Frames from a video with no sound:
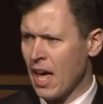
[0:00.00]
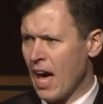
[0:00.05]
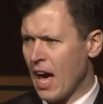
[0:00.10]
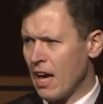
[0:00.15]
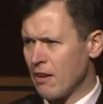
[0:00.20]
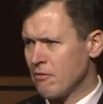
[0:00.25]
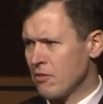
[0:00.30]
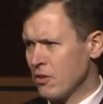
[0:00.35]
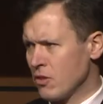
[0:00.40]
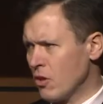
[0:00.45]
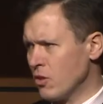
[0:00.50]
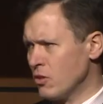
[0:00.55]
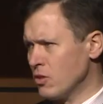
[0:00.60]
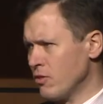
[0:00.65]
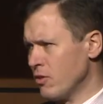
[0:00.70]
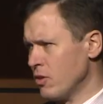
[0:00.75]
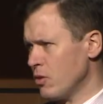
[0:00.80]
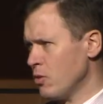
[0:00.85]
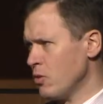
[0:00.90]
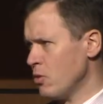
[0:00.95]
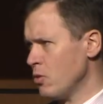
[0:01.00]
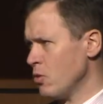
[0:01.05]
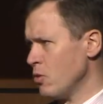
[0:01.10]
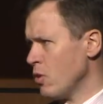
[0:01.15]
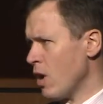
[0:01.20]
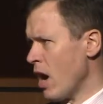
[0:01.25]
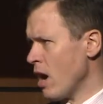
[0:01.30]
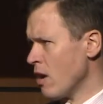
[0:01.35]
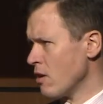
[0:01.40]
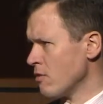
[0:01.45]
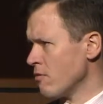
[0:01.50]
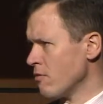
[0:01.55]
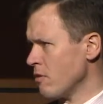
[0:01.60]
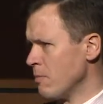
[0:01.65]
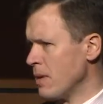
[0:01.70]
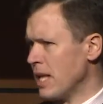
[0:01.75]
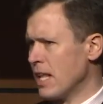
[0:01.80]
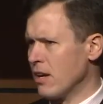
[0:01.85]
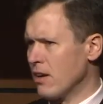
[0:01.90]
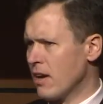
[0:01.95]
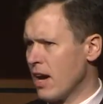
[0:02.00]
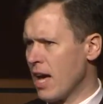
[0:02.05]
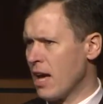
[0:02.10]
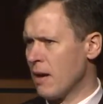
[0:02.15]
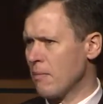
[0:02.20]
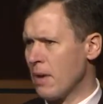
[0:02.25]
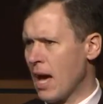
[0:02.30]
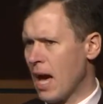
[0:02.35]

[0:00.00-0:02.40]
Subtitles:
And for those of you who aren't familiar,